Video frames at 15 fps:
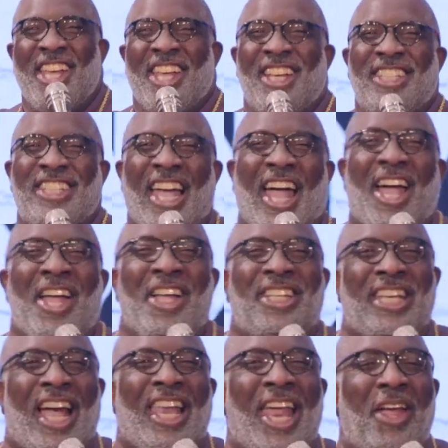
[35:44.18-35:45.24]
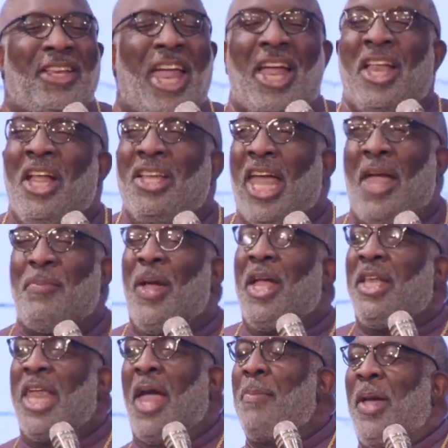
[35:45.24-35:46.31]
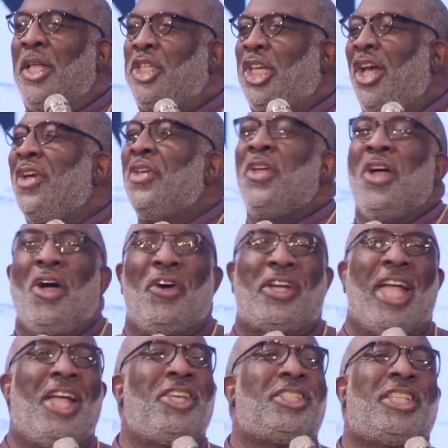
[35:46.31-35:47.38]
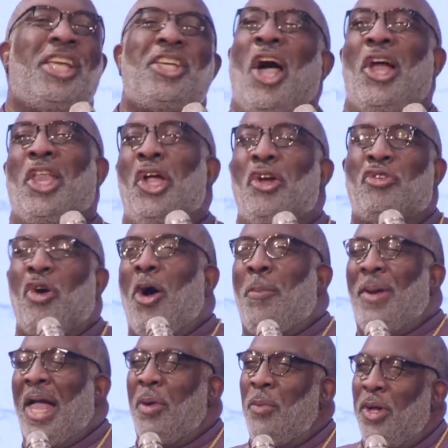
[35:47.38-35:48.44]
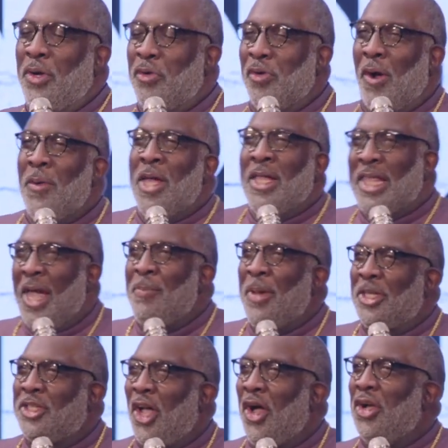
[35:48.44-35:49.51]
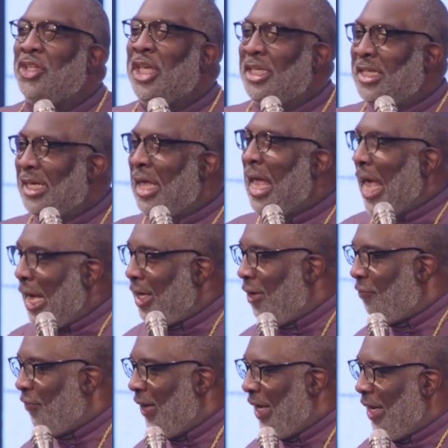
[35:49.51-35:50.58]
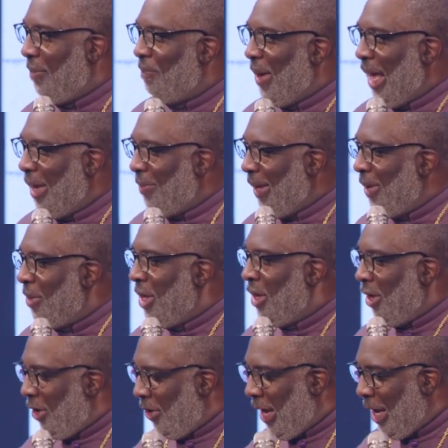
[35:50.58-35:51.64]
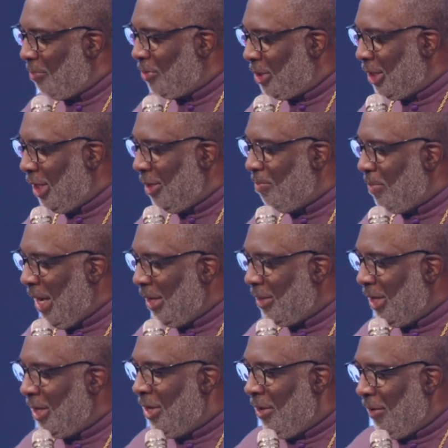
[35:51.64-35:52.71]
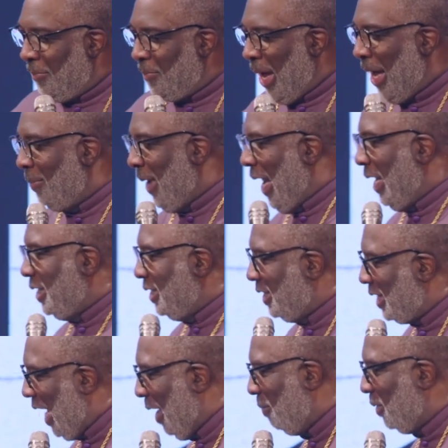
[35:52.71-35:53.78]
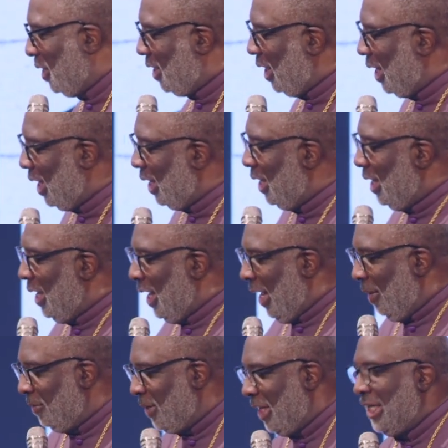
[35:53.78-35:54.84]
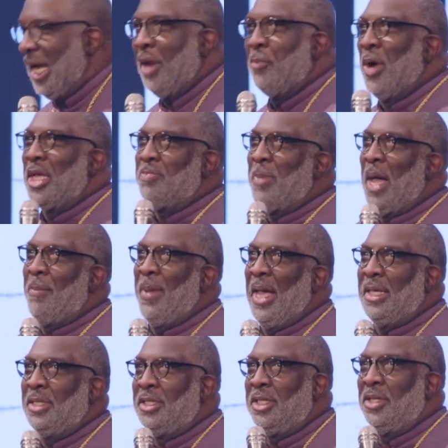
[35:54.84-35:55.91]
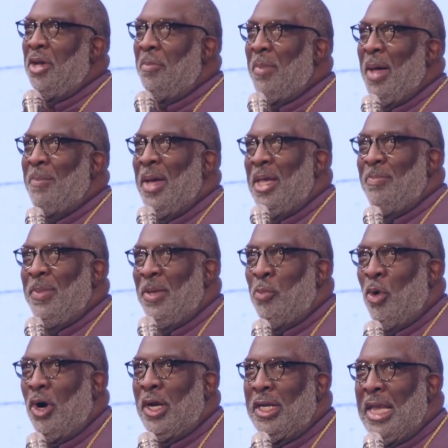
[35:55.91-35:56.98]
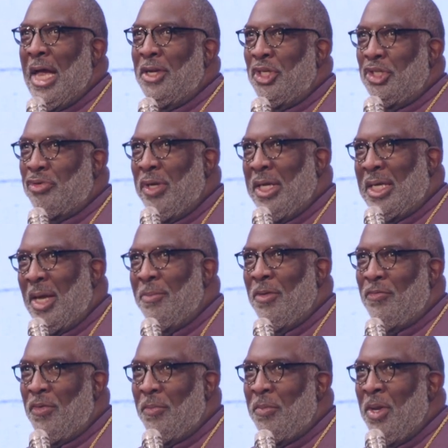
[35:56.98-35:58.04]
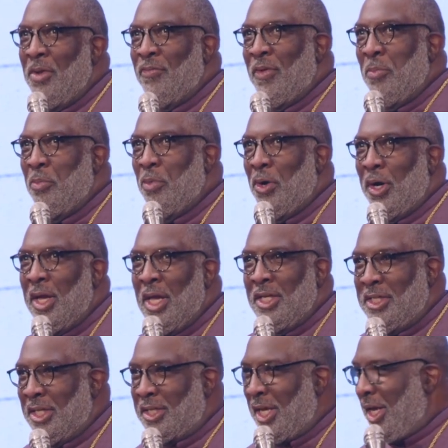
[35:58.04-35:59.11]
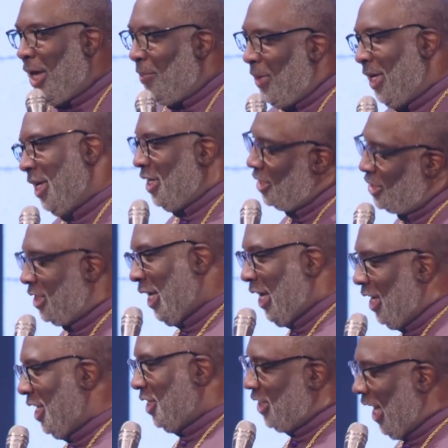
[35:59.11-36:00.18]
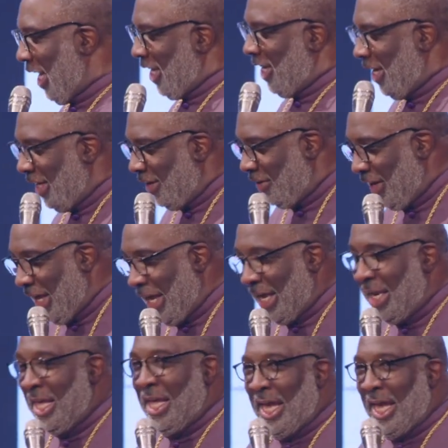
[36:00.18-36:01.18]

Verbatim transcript: Child, child, they, they, they be, they be okay, you see, y'all didn't grow up like we grew up. They be talking to each other, how you feeling, baby? Oh, I'm good, mother. Mom Edens, I'm good. I'm good. You got to watch Mom Edens. You know, Mom Edens be walking down the street coming from, from work, just a humming and a singing and shaking her little head.